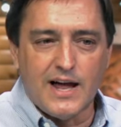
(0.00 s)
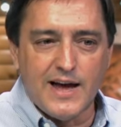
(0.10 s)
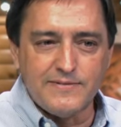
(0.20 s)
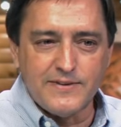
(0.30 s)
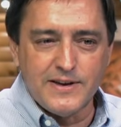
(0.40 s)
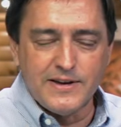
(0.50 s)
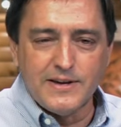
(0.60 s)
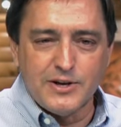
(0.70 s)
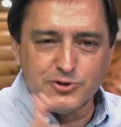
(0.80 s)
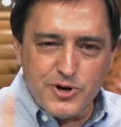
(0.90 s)
life.
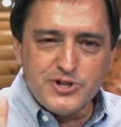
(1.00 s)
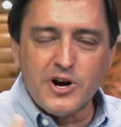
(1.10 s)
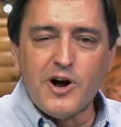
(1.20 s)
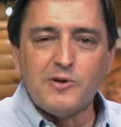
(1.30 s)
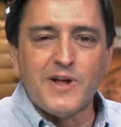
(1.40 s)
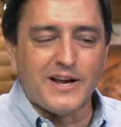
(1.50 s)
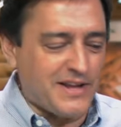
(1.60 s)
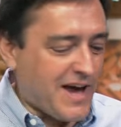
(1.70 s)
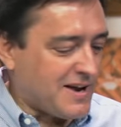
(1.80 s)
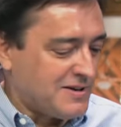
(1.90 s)
Treat your home
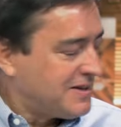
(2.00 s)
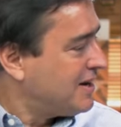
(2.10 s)
like that.